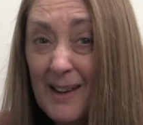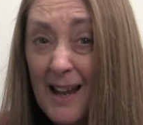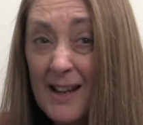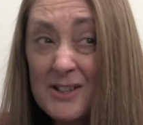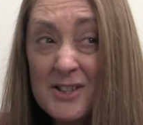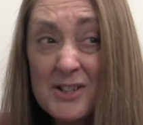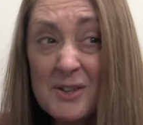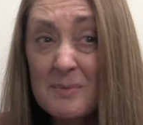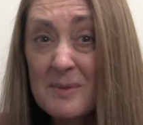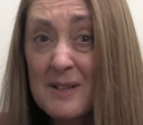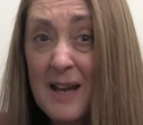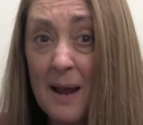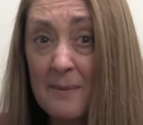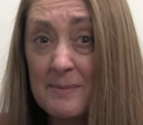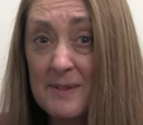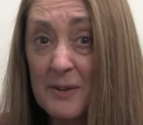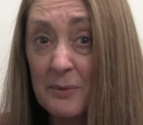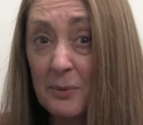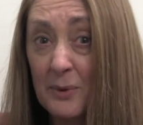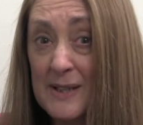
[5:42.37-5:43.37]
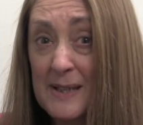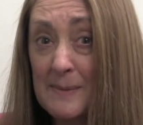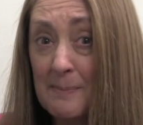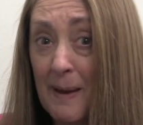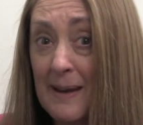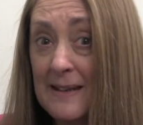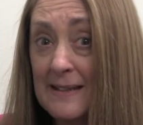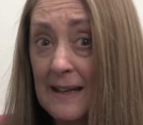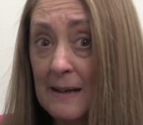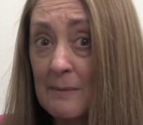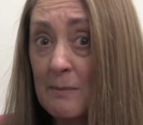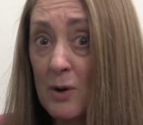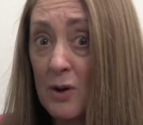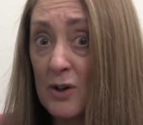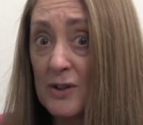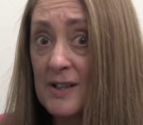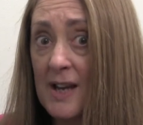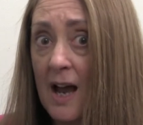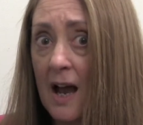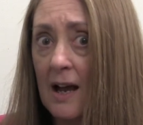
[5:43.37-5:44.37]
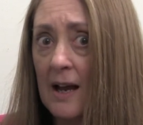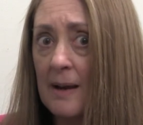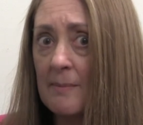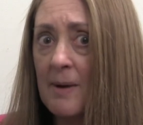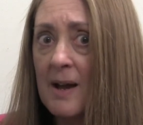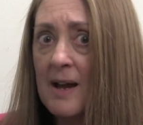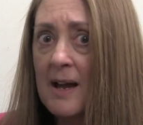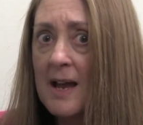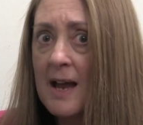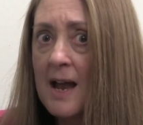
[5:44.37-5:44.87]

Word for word: And sometimes if we're spending more time